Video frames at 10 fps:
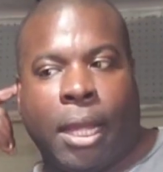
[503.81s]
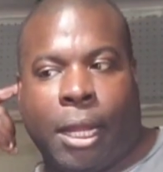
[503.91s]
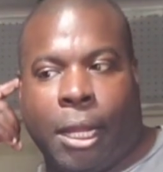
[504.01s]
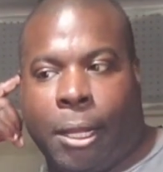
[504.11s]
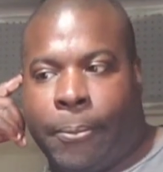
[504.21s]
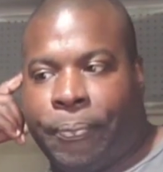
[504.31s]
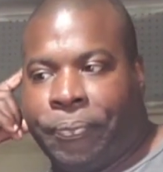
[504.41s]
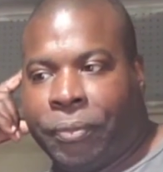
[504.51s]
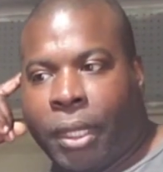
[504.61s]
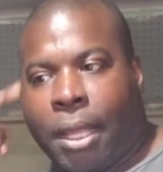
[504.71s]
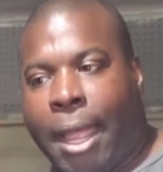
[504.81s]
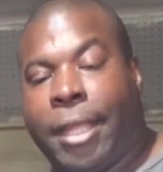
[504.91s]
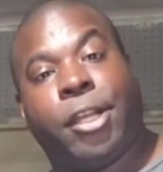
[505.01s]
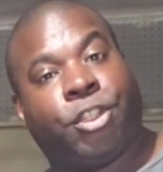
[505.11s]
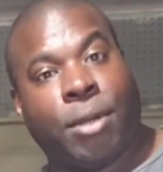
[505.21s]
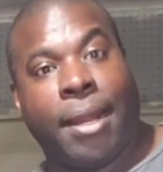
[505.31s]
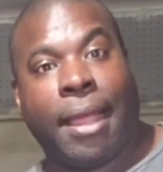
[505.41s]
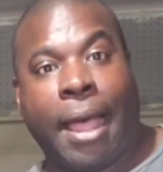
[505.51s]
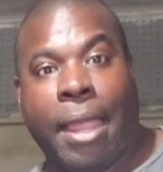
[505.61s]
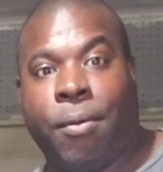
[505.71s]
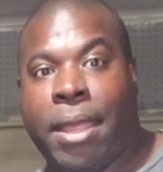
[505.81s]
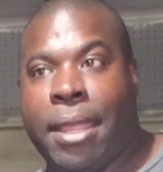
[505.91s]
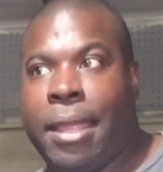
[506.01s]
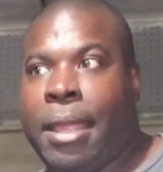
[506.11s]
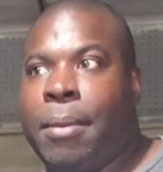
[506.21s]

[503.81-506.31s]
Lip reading: I could try the highway,